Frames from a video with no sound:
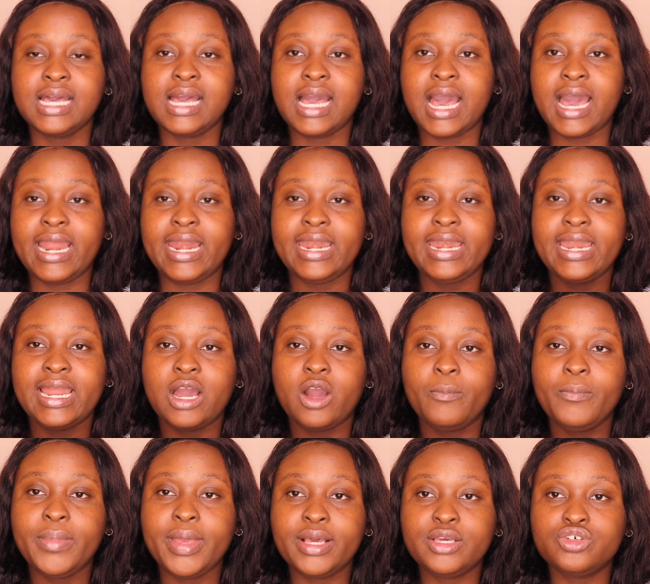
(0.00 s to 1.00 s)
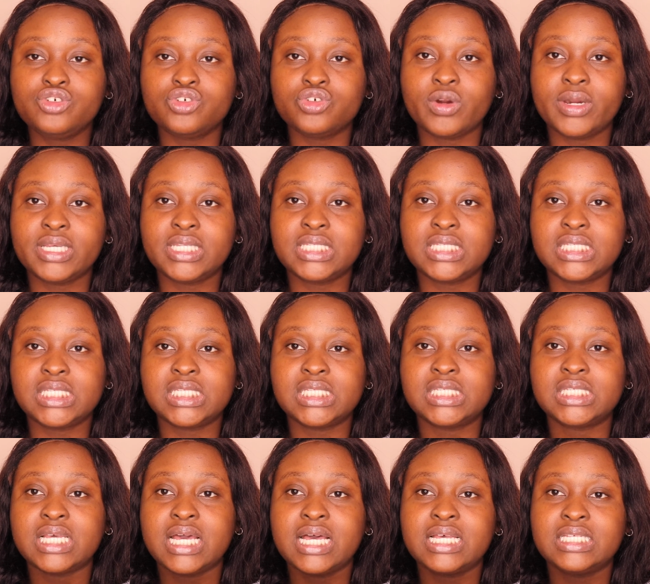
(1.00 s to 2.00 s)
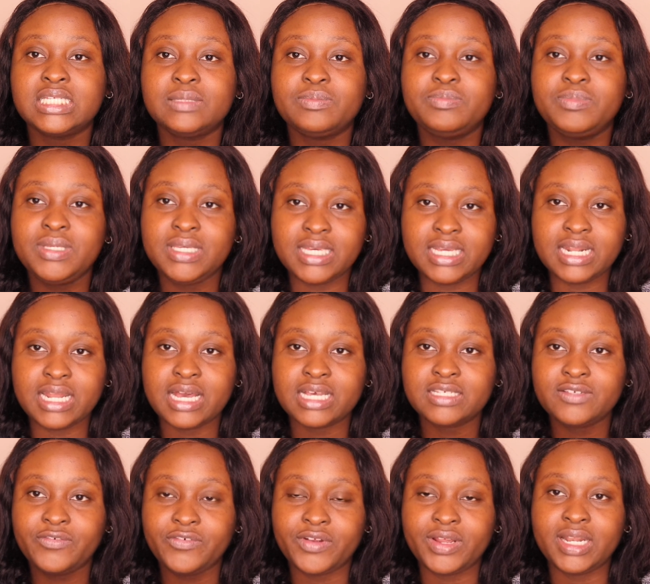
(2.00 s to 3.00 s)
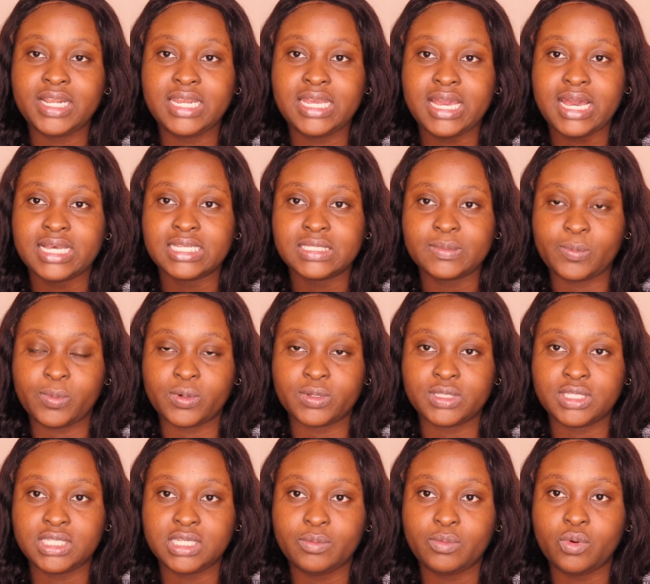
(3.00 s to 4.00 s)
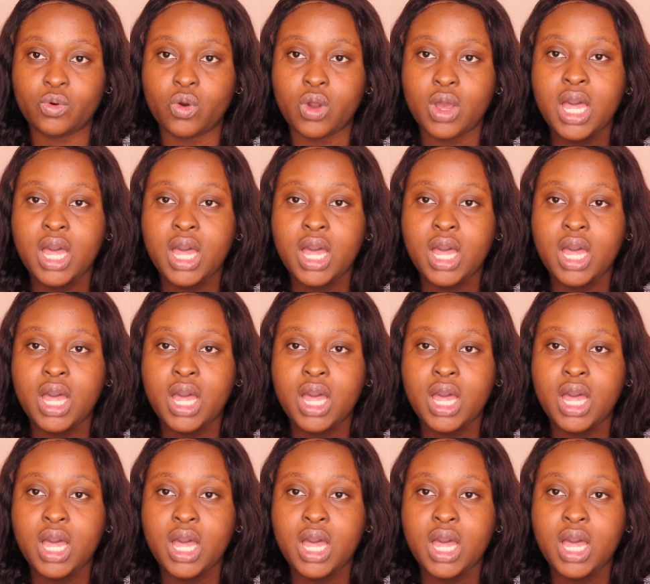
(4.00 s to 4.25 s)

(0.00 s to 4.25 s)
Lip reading: and I'll make sure it is as beginners friendly as possible.